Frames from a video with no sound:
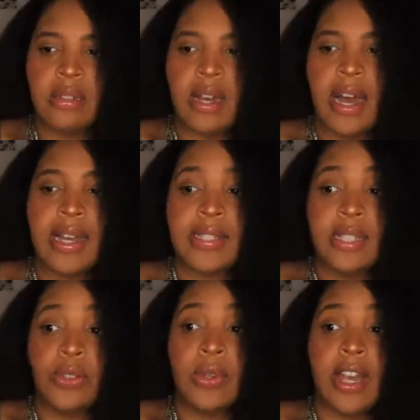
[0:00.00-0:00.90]
I
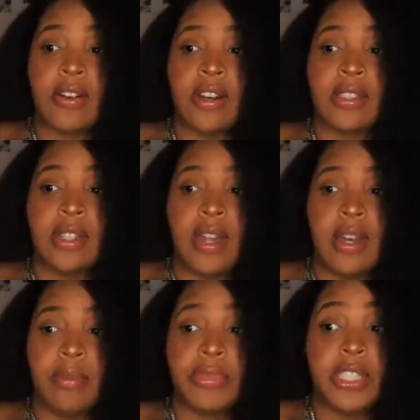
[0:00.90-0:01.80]
said do not cross the
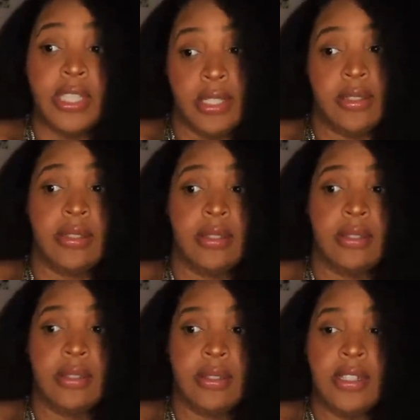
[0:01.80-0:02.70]
line, please.
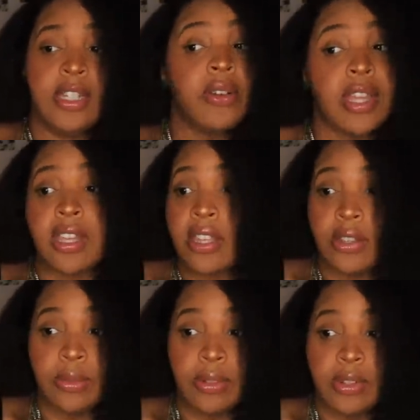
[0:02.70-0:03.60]
Don't get
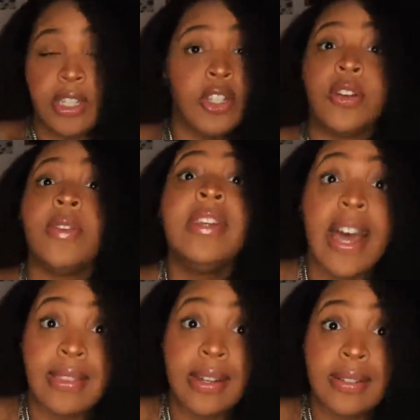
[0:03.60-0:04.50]
cute. You don't know
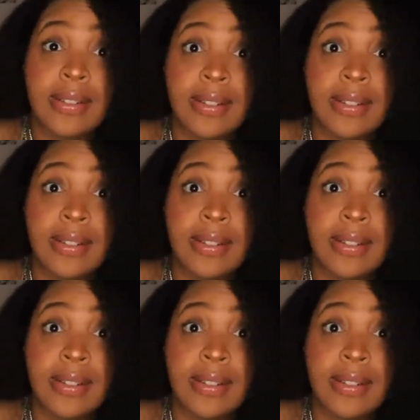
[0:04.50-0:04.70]
nothing.